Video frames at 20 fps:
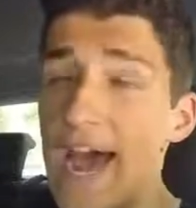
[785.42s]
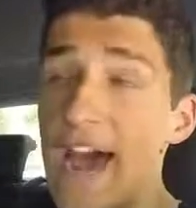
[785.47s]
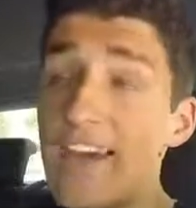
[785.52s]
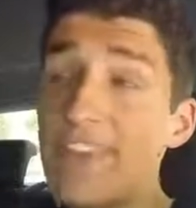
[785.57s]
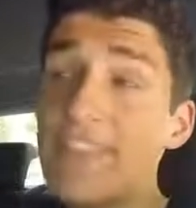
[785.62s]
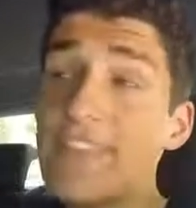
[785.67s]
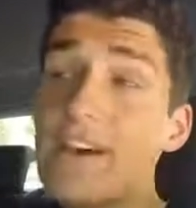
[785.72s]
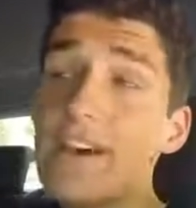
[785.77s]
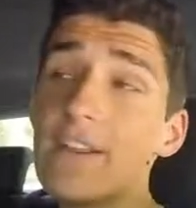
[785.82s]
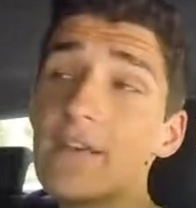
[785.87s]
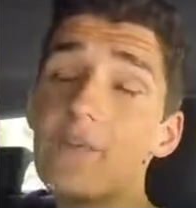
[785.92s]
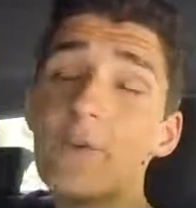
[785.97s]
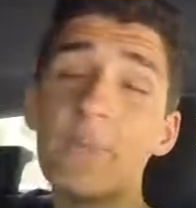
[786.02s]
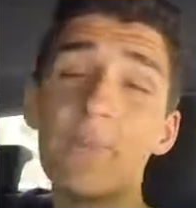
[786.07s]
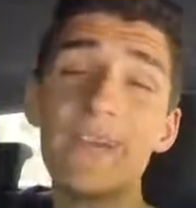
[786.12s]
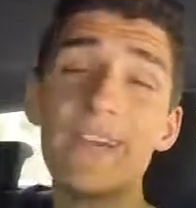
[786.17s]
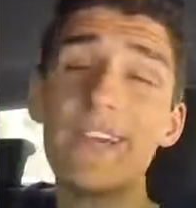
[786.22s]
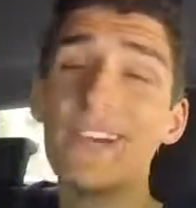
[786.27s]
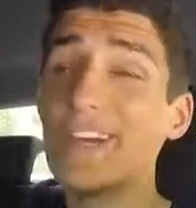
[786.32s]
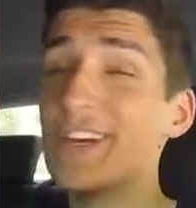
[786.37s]
I thought it
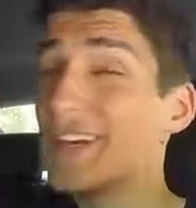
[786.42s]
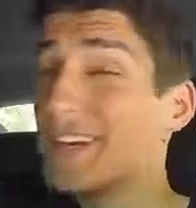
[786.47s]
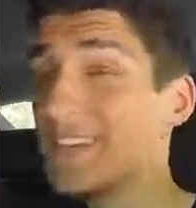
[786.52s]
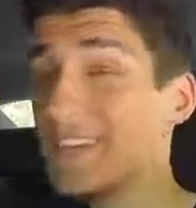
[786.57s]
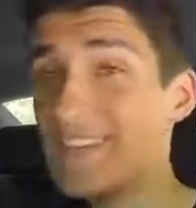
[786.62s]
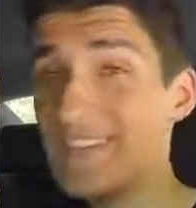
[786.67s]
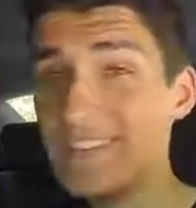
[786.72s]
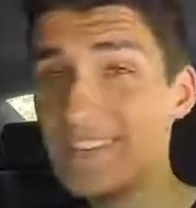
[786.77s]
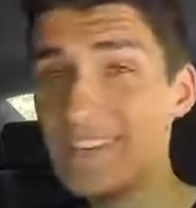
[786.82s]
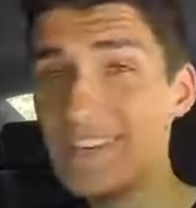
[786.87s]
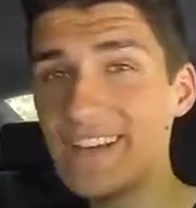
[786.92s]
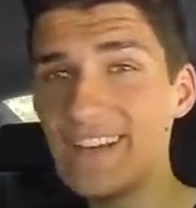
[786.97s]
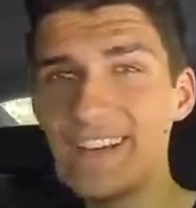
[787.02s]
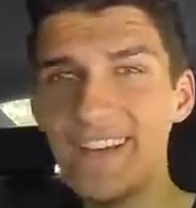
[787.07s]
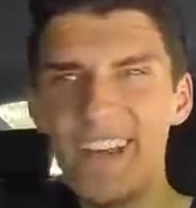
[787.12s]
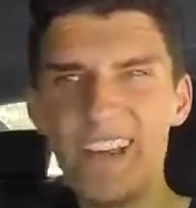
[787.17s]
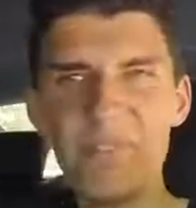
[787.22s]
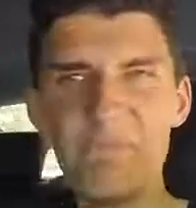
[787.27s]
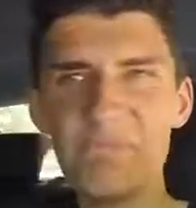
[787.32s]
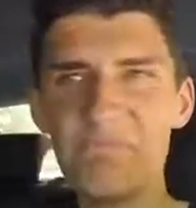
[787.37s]
would be a good listing,
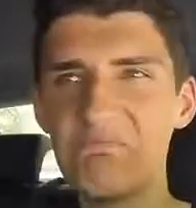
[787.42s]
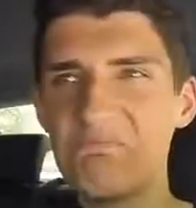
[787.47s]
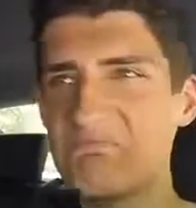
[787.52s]
like